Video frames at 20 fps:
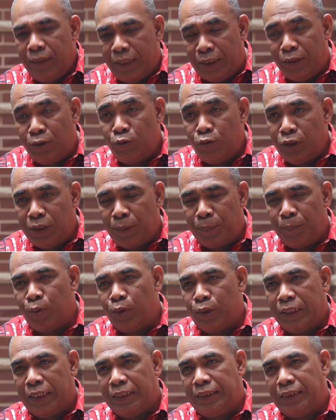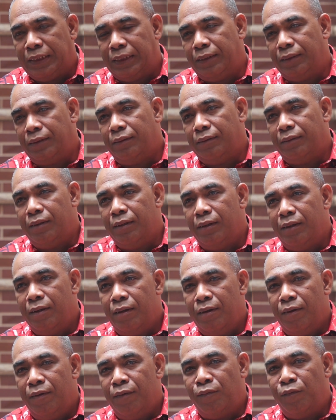That should support us
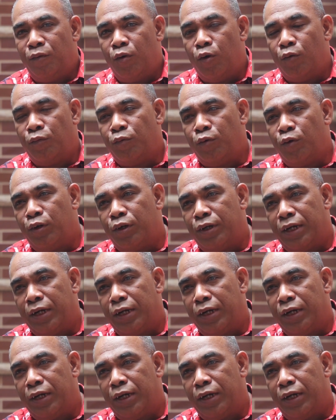for